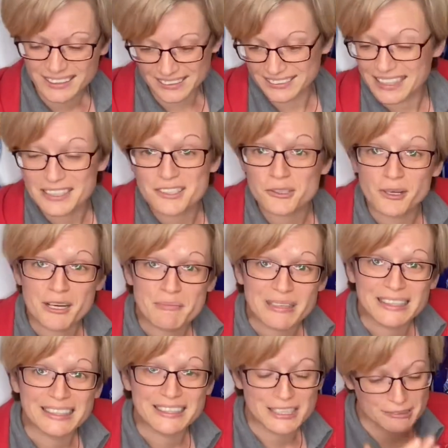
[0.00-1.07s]
10 is quite a big
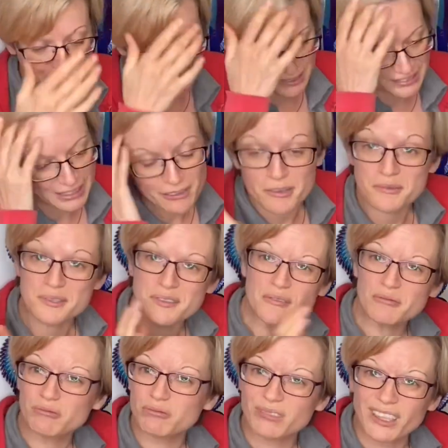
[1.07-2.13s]
litter for us now. It was
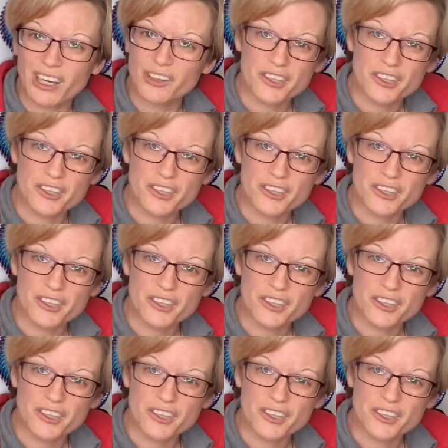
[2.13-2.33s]
on